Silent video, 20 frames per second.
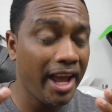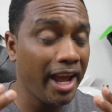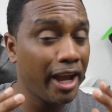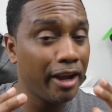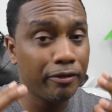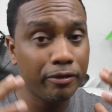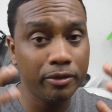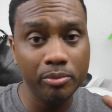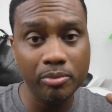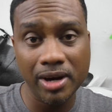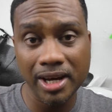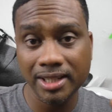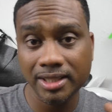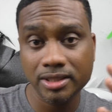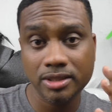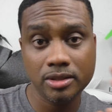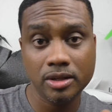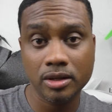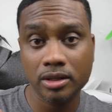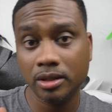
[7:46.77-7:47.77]

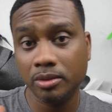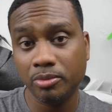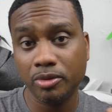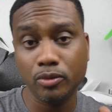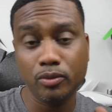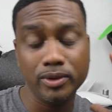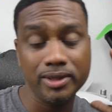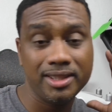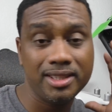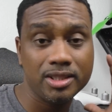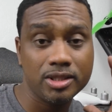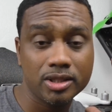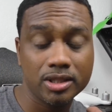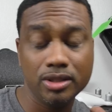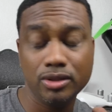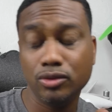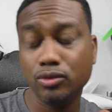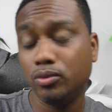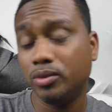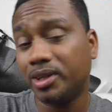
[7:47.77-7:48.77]
everybody's talking about what this
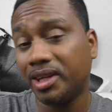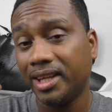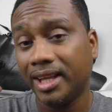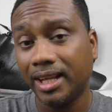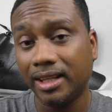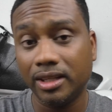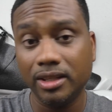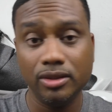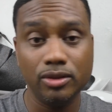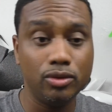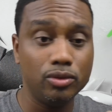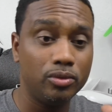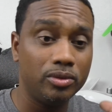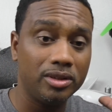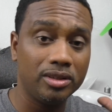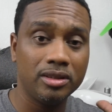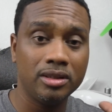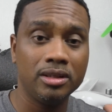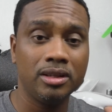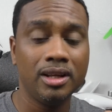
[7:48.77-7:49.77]
can do what that can do
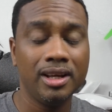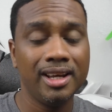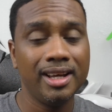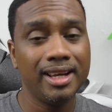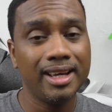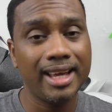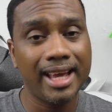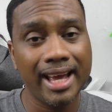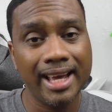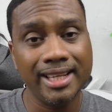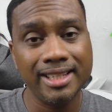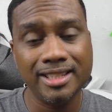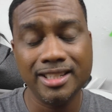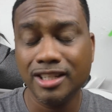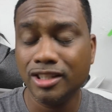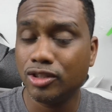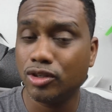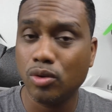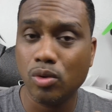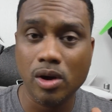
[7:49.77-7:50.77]
and guys
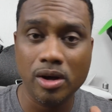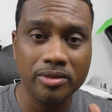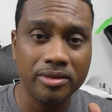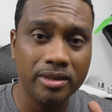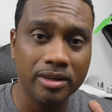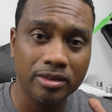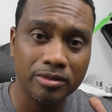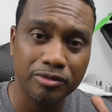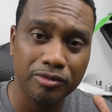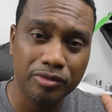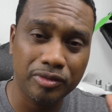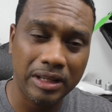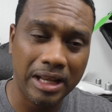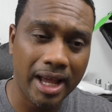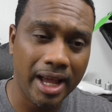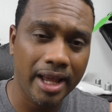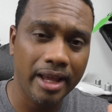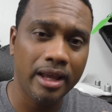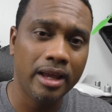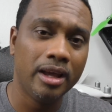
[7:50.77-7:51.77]
just go out there and
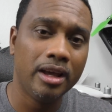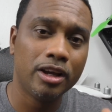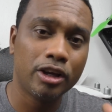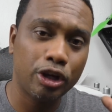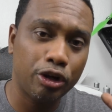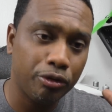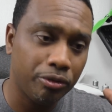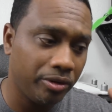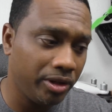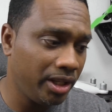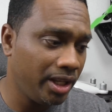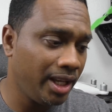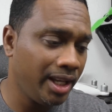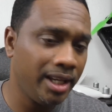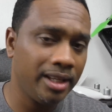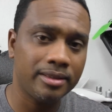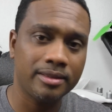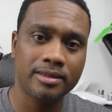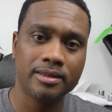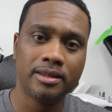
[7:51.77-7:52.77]
fly
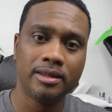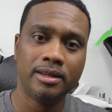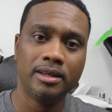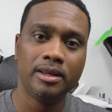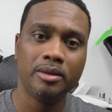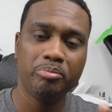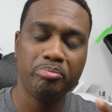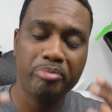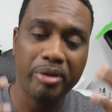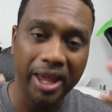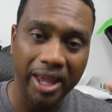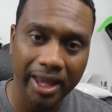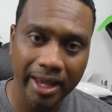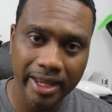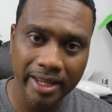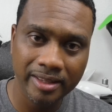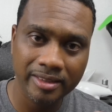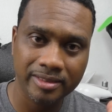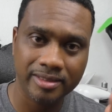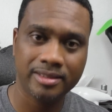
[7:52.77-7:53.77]
create
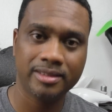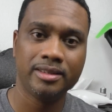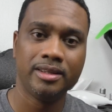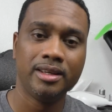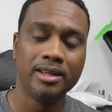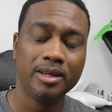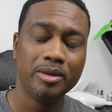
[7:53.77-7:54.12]
paint